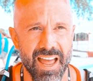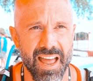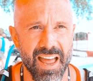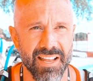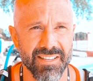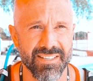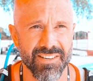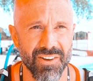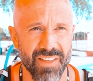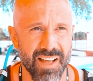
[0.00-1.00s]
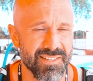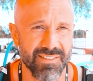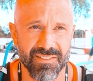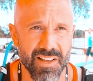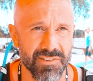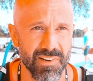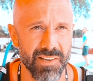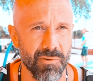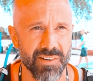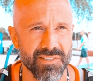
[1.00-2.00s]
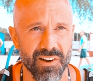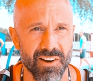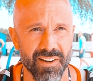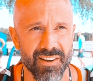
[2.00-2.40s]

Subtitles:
And so that's really where it started.